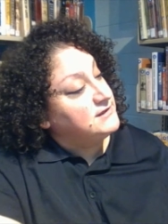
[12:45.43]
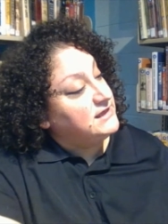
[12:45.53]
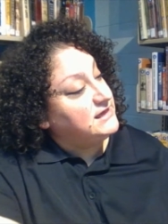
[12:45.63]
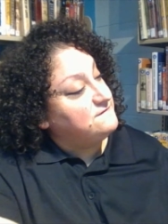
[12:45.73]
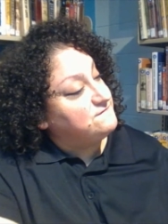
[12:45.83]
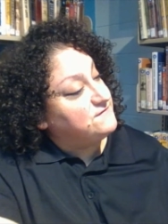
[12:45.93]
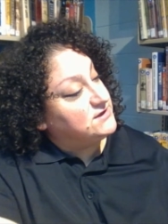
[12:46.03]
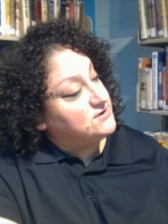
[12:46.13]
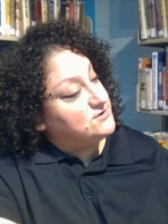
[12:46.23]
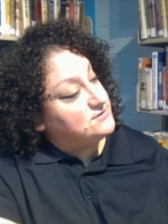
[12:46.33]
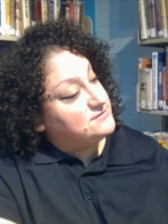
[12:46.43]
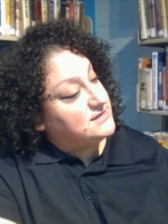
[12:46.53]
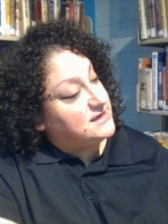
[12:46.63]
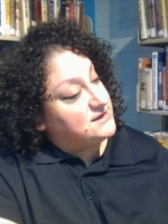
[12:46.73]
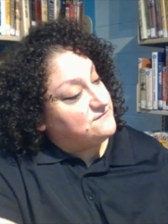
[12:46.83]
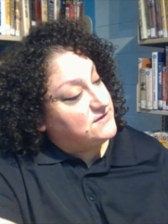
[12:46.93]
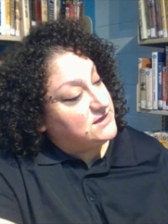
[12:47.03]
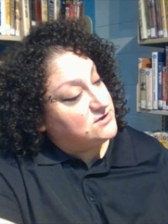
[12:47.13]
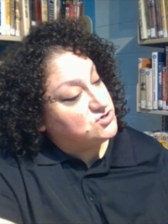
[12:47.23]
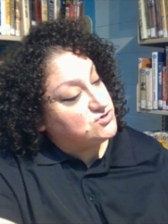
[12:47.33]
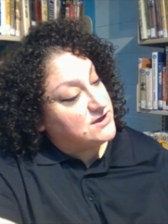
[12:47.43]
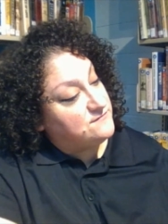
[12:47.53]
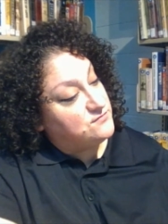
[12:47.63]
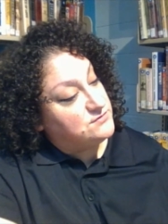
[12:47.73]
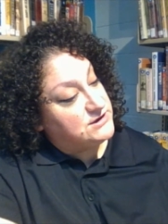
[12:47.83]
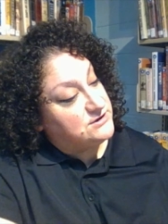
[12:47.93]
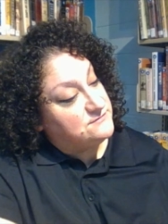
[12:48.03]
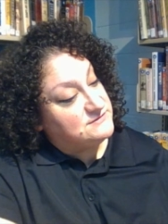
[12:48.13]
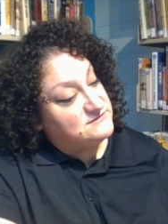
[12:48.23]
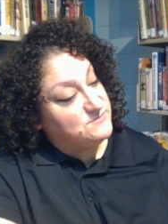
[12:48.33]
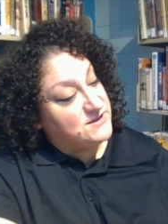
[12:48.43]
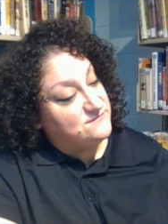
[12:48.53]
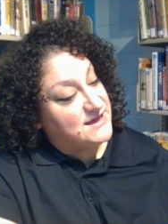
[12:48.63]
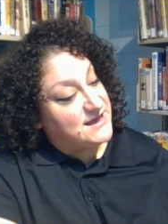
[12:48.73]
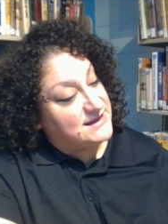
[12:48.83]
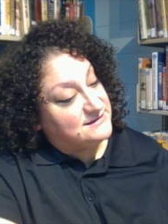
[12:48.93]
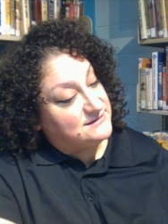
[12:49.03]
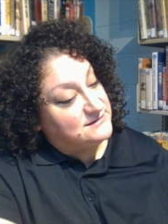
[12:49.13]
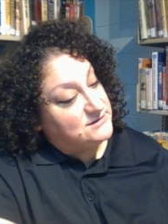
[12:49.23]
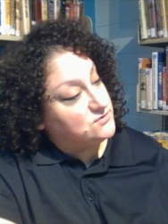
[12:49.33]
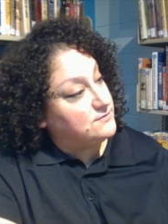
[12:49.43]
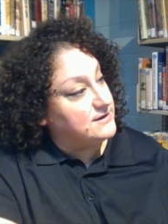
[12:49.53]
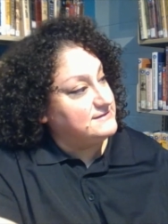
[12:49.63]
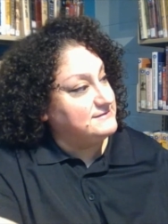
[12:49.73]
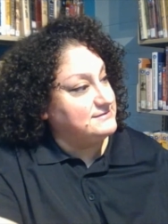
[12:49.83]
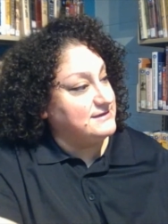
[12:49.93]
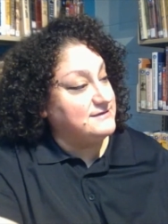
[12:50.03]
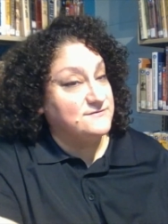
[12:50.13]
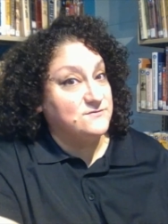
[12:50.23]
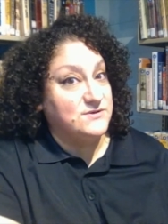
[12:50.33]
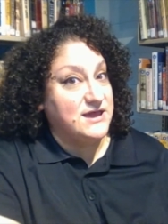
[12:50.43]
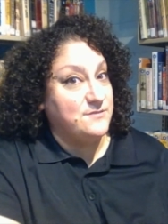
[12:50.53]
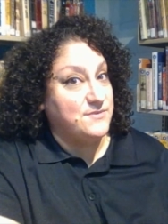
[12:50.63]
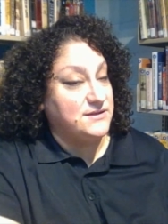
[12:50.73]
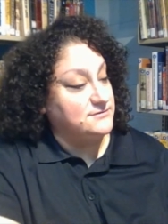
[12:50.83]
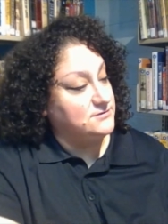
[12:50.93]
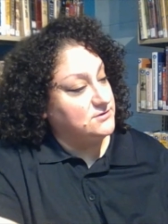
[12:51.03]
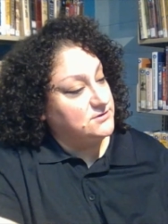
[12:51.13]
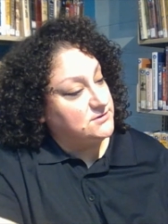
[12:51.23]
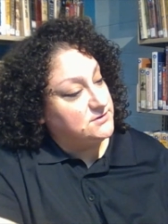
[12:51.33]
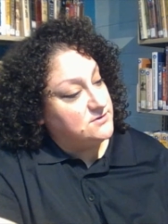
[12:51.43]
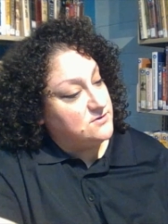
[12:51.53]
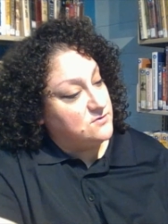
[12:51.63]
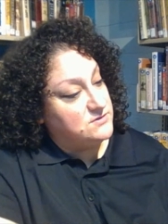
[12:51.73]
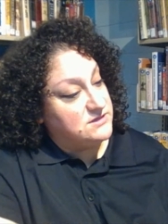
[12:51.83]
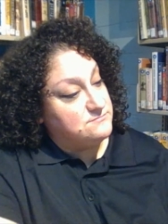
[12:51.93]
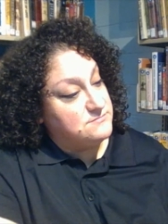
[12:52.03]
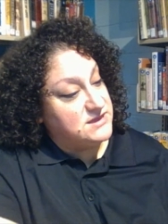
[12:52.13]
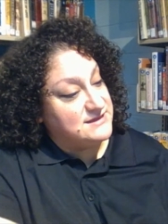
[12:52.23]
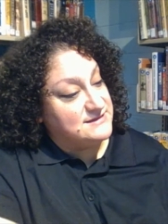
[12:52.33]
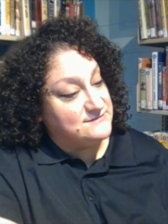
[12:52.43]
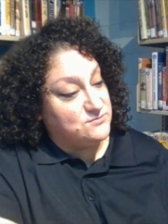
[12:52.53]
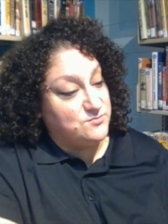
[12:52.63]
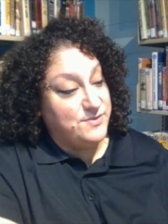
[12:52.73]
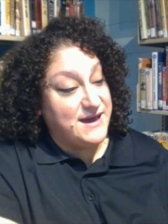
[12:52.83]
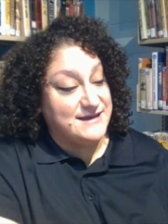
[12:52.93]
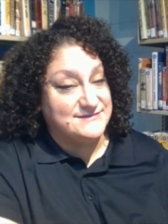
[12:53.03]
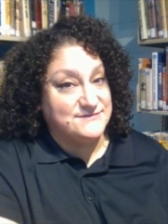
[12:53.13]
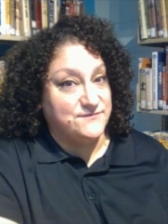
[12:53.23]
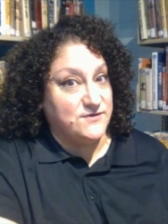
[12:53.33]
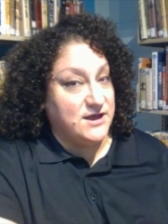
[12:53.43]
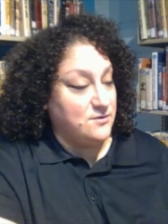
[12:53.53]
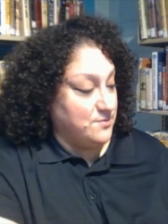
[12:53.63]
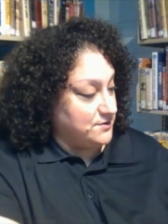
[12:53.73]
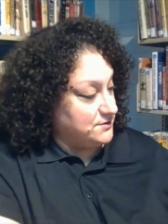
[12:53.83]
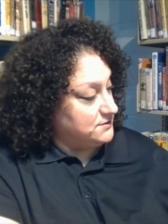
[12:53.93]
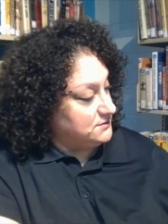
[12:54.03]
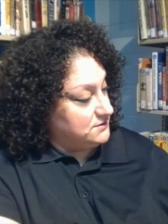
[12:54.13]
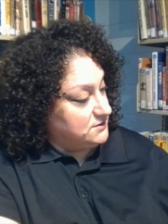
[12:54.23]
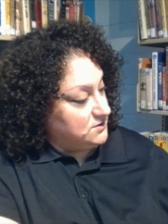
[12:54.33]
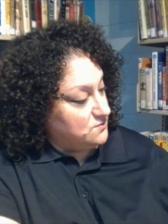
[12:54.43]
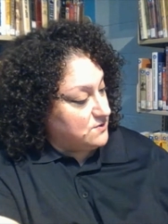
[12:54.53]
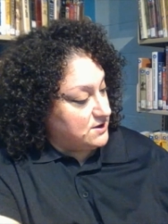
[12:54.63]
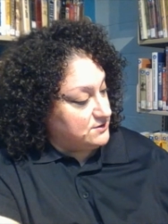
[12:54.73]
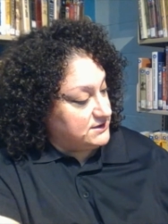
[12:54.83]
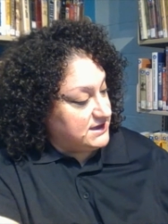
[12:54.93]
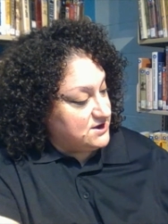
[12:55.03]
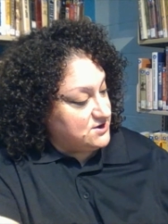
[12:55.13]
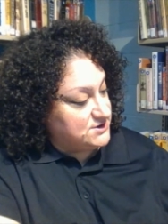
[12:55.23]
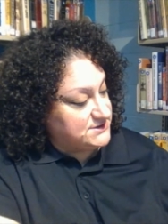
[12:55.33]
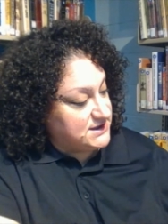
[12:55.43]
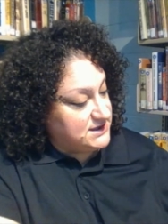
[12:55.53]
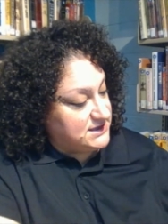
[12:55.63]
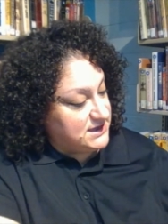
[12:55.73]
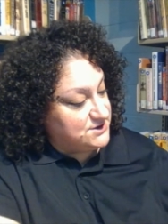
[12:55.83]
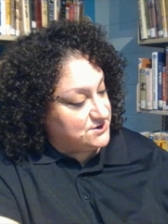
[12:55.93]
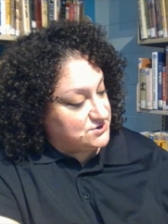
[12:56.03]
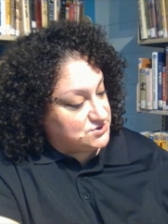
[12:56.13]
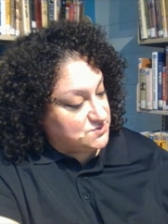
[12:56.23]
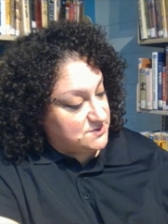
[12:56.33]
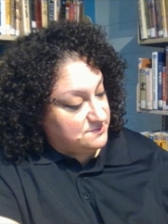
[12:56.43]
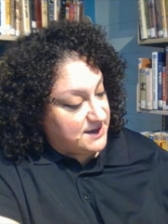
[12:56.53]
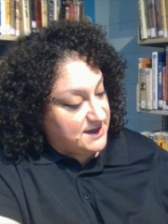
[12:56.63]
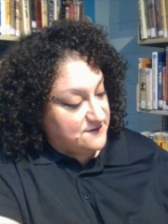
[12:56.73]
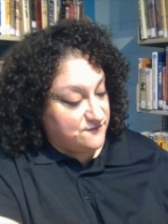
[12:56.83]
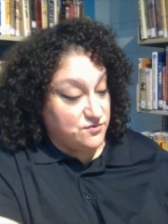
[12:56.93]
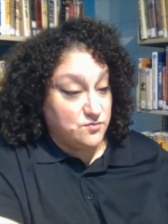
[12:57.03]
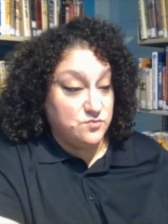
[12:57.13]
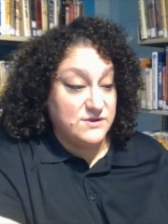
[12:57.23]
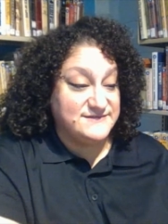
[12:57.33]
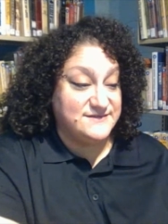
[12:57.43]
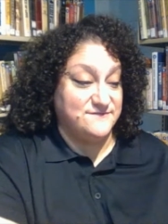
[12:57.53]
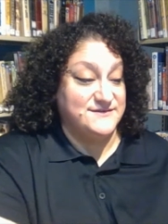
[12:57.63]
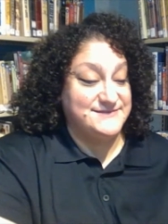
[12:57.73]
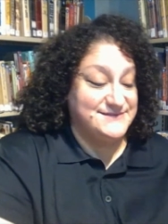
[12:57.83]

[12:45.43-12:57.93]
He figured that if he could travel near the speed of light, crazy things would happen. Only minutes would pass for Albert, while years and years went by for the rest of us.